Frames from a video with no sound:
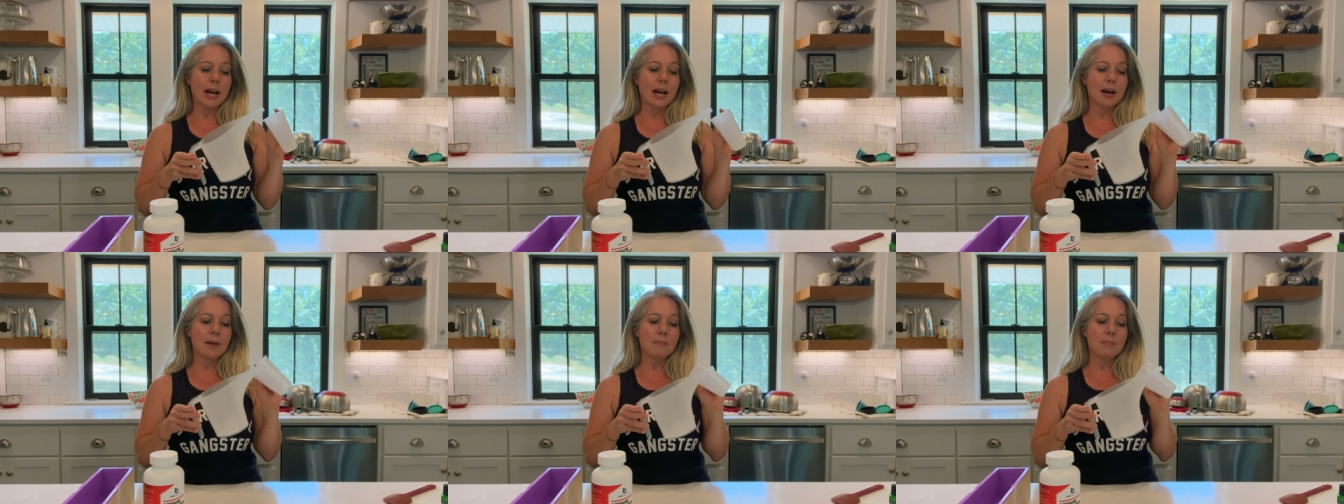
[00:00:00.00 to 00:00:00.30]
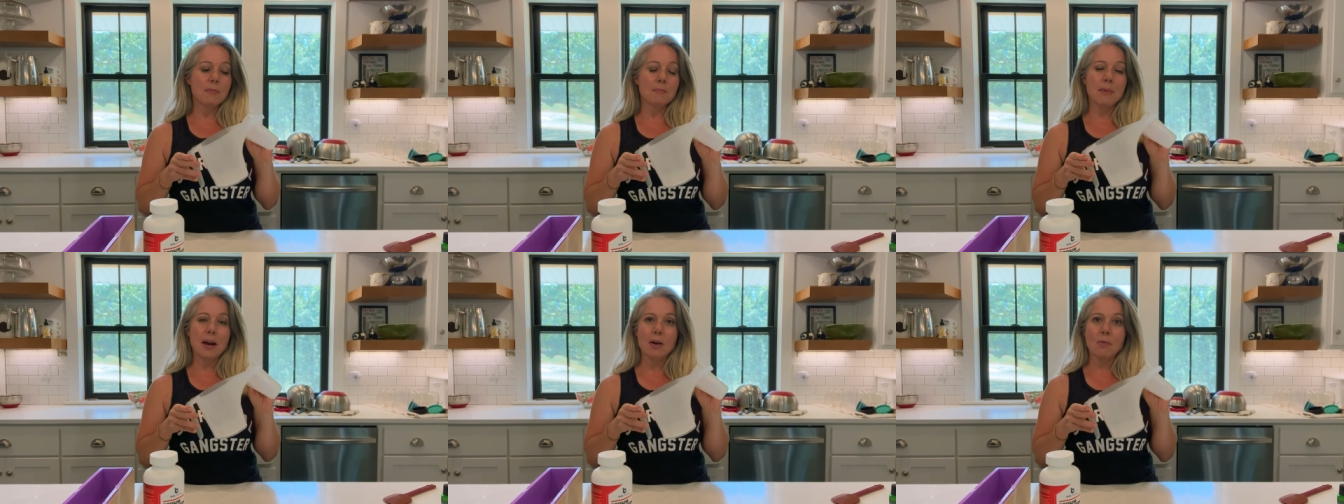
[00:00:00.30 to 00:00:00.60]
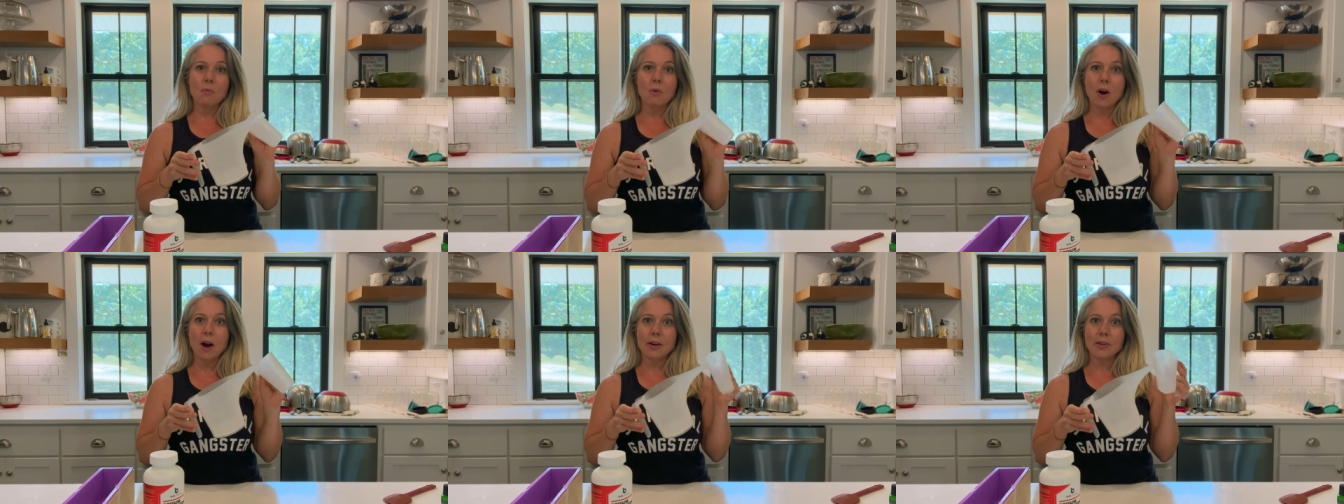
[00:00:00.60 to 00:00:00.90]
up my
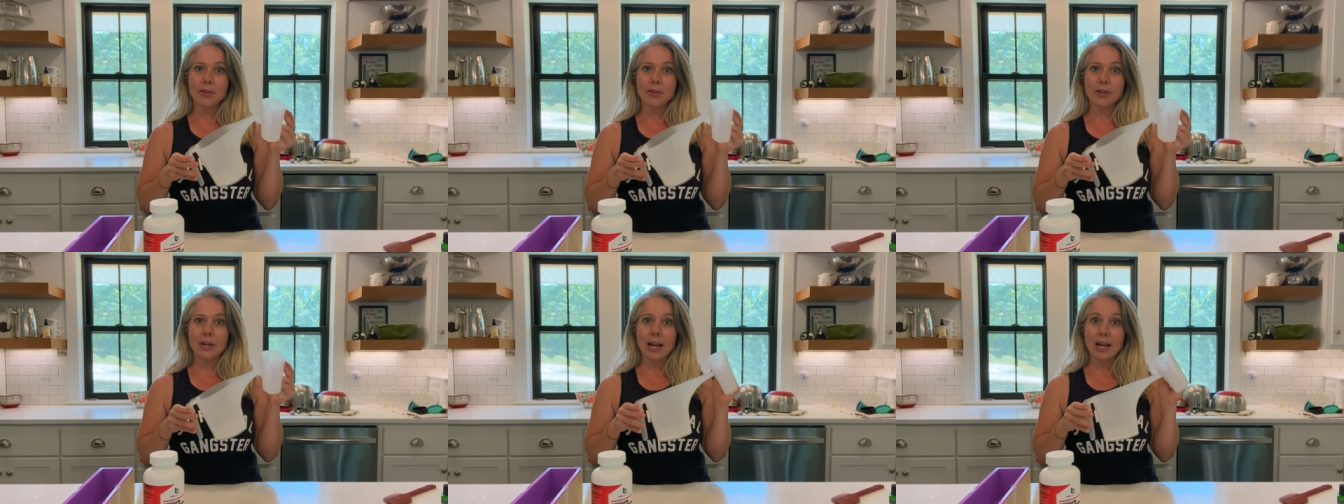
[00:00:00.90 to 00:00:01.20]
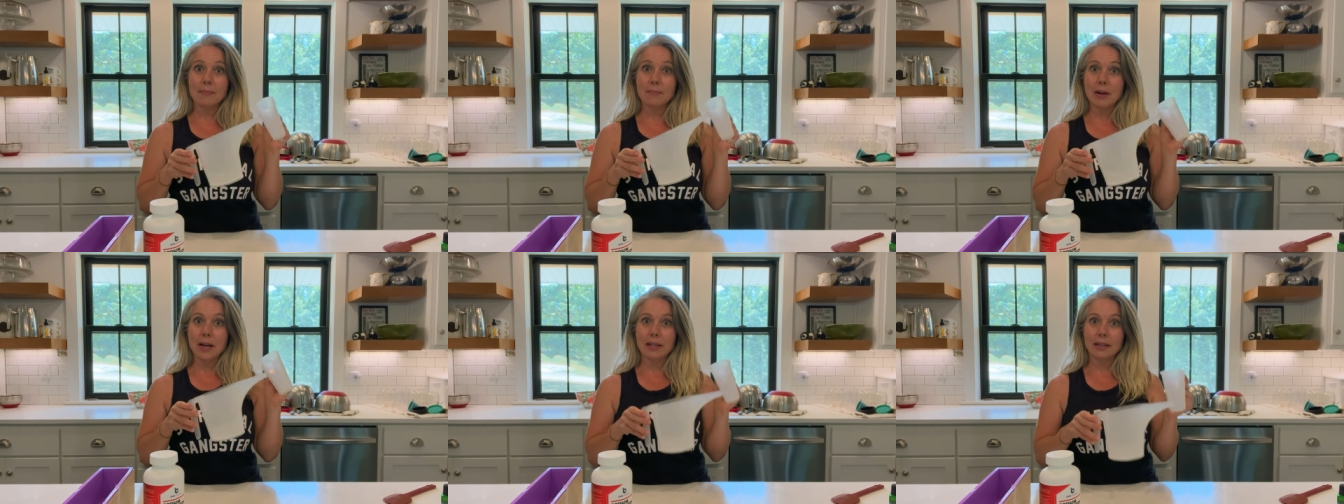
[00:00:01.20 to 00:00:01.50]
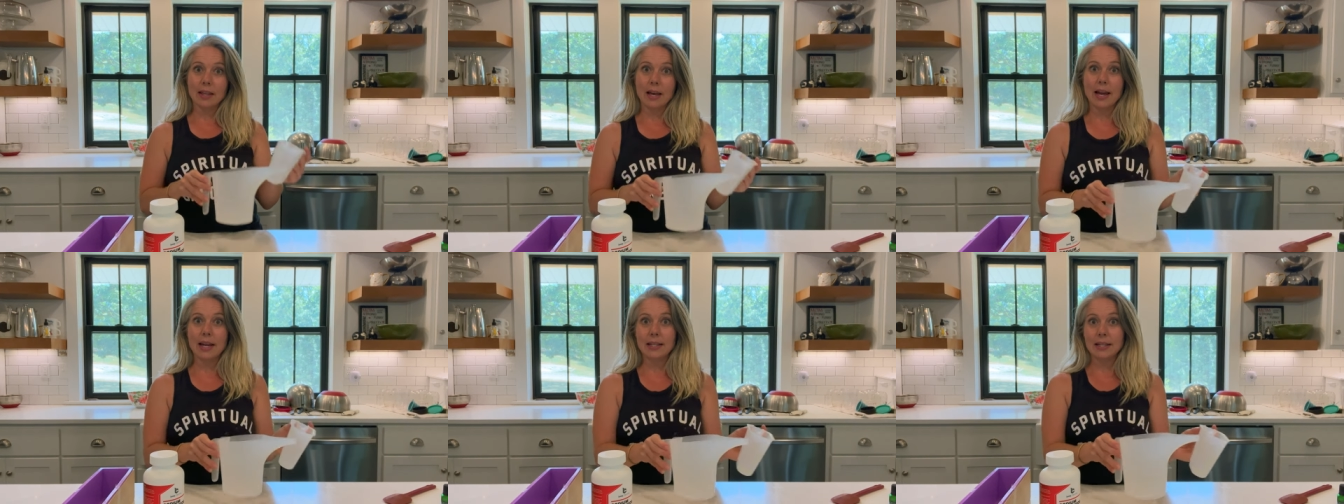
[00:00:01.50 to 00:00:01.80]
water and my
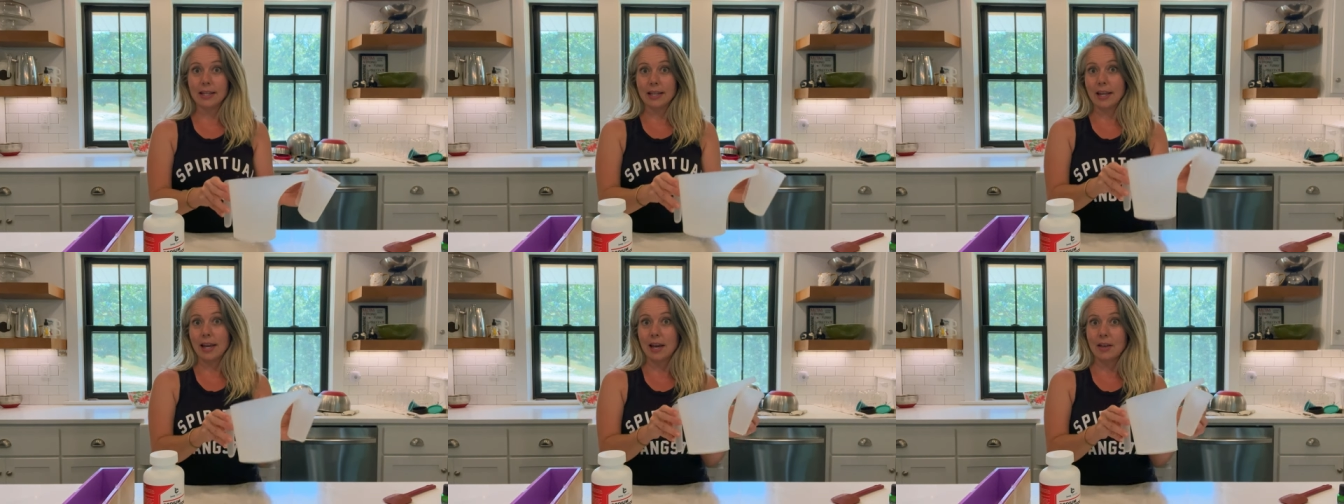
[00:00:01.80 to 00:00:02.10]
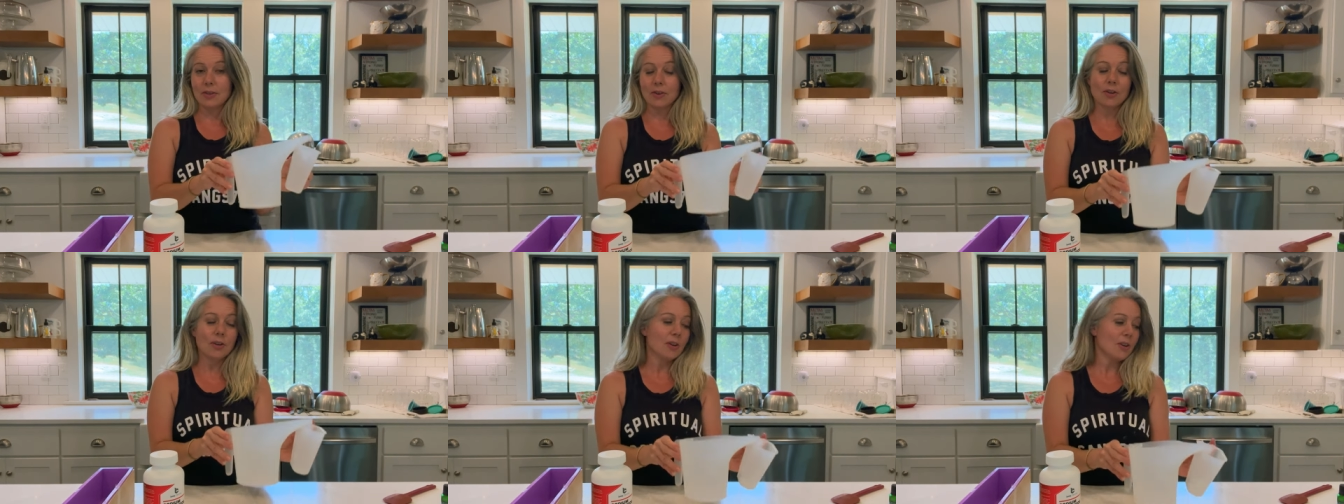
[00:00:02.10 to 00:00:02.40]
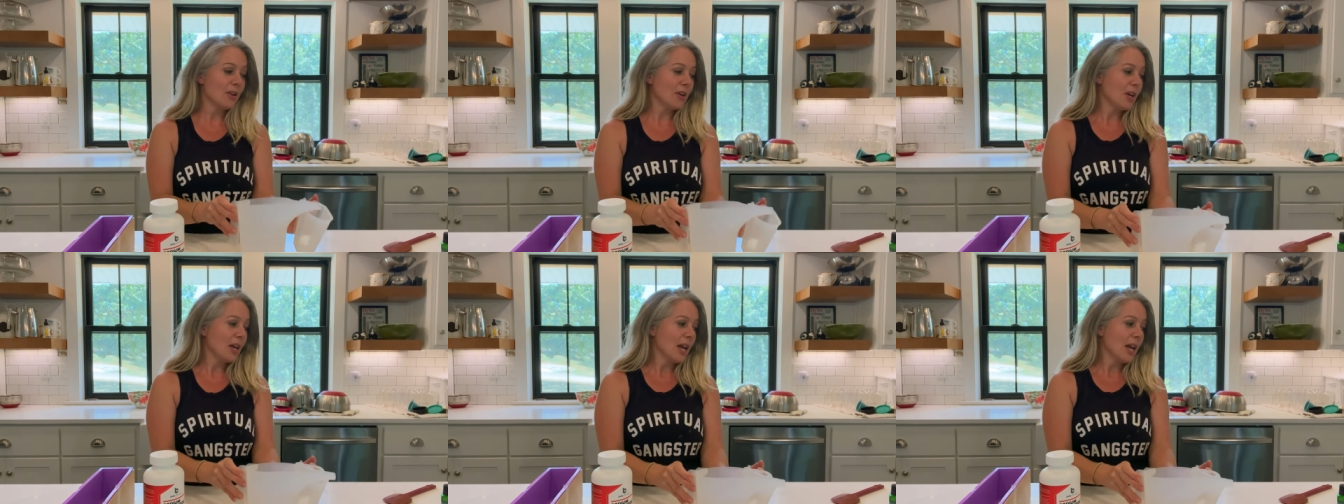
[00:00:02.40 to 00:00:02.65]
lye together.